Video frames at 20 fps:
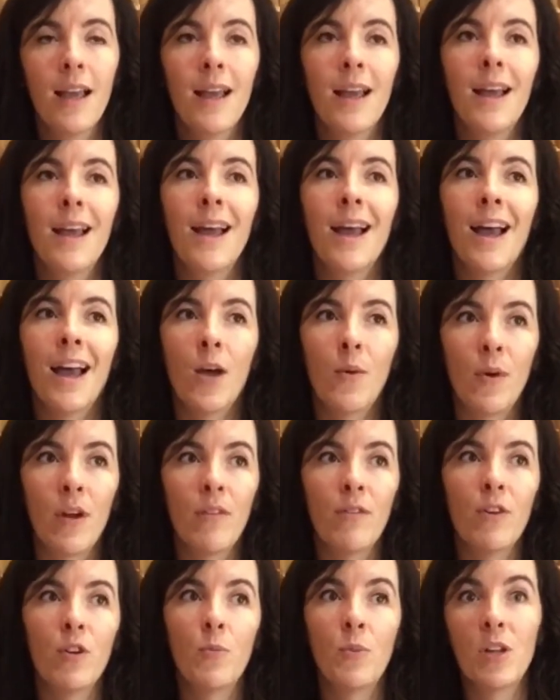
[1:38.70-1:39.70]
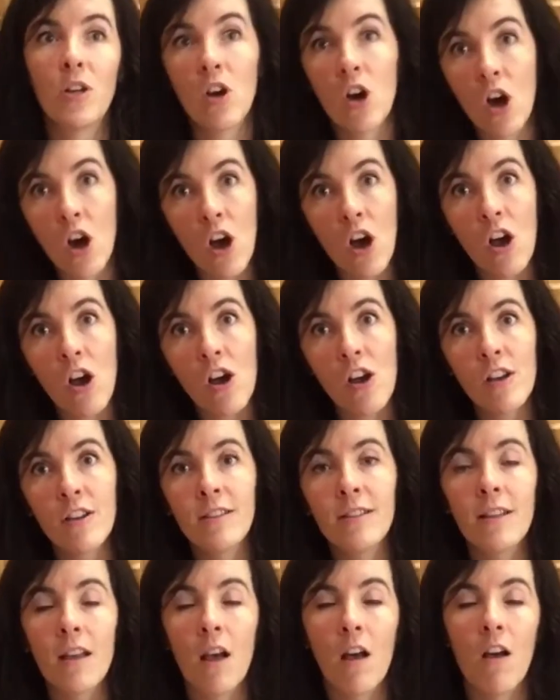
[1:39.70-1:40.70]
However,
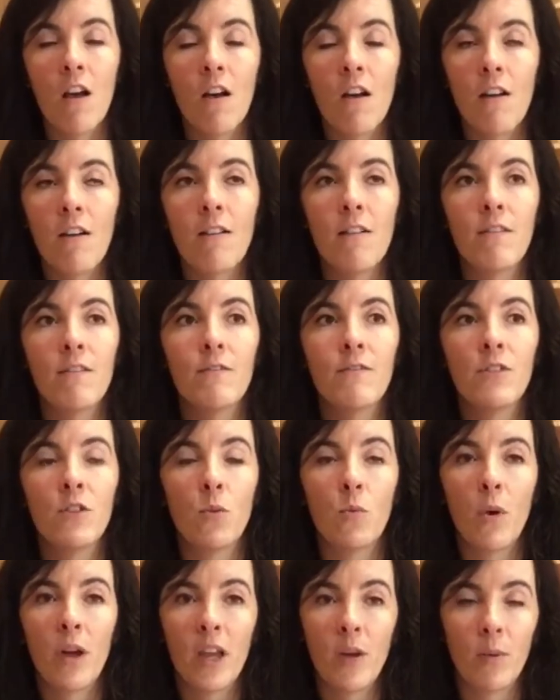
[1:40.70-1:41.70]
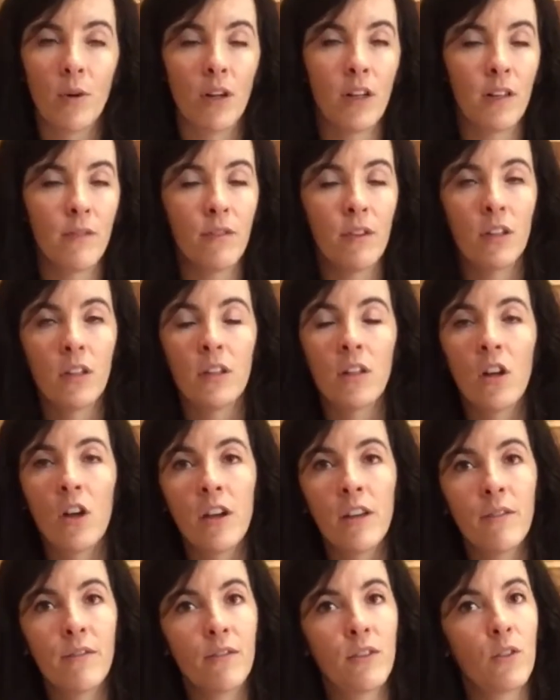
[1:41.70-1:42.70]
because of the way we're living
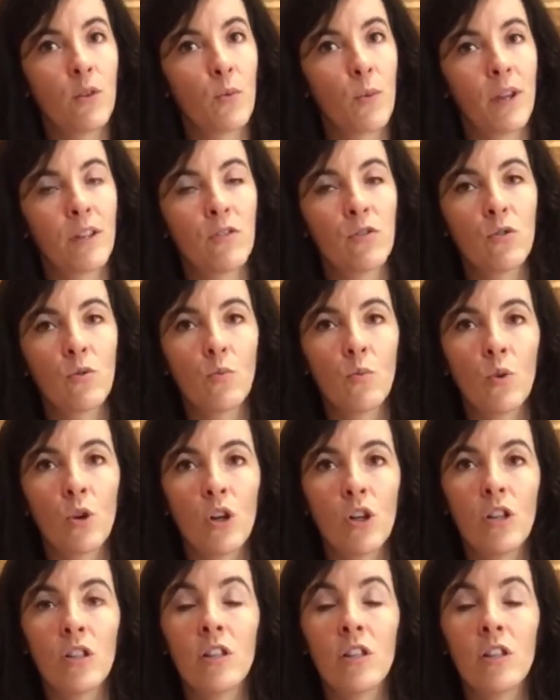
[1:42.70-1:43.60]
life in the Western world,